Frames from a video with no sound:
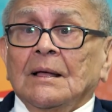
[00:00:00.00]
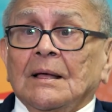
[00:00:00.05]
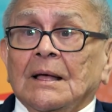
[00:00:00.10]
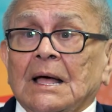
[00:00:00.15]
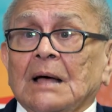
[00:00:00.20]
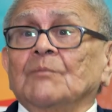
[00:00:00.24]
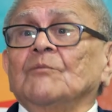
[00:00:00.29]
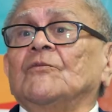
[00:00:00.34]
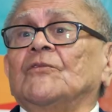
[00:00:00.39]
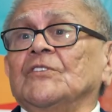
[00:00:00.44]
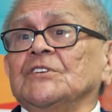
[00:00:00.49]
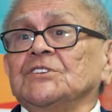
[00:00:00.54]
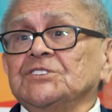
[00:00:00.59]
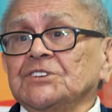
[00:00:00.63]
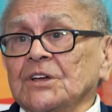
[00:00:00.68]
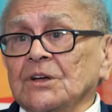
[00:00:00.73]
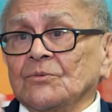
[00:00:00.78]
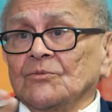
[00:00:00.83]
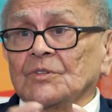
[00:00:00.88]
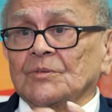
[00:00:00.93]
Come
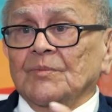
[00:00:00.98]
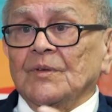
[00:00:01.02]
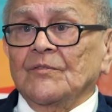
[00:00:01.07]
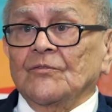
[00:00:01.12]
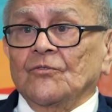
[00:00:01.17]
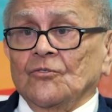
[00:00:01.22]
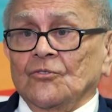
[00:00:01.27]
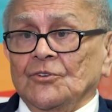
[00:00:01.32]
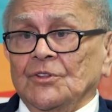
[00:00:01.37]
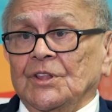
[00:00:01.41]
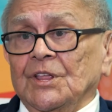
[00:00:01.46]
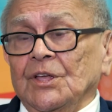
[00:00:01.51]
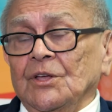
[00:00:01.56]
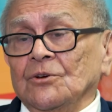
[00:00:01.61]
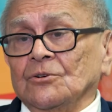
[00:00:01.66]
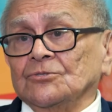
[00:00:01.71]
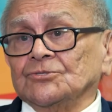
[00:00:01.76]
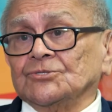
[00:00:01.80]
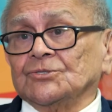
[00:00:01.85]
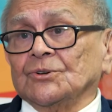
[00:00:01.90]
fishing with me for a day
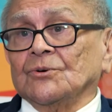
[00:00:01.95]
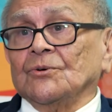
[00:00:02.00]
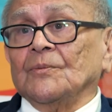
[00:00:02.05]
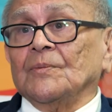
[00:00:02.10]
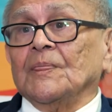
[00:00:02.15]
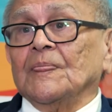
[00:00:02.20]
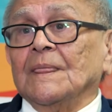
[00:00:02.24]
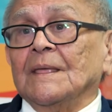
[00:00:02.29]
or so."